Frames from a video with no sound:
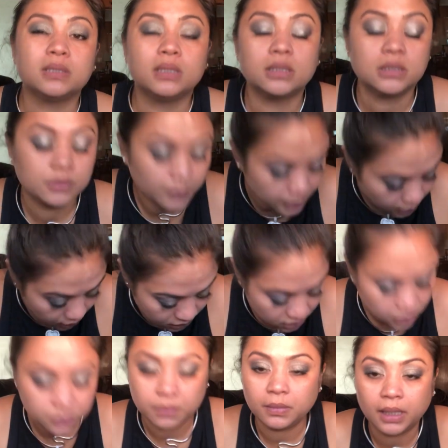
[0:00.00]
It's because
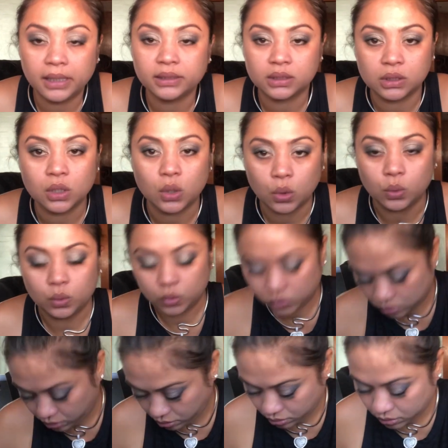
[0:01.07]
of my toe.
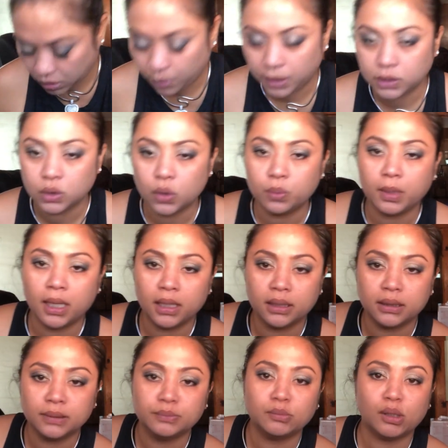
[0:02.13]

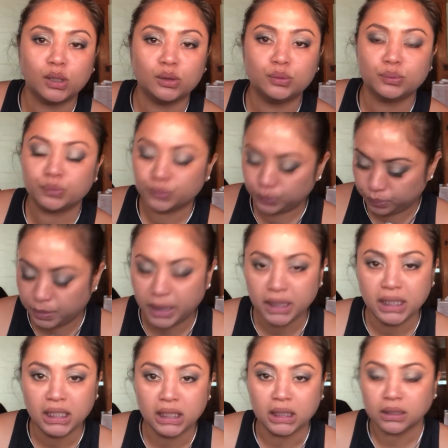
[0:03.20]
My
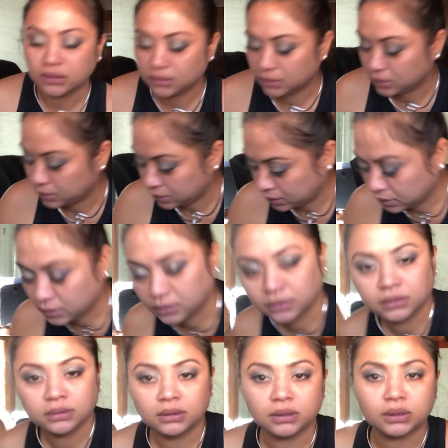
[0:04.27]
knee.
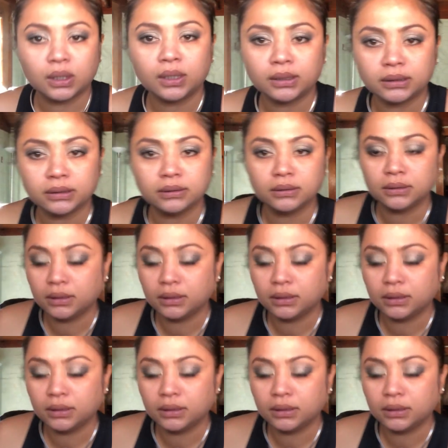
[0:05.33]
It's hard.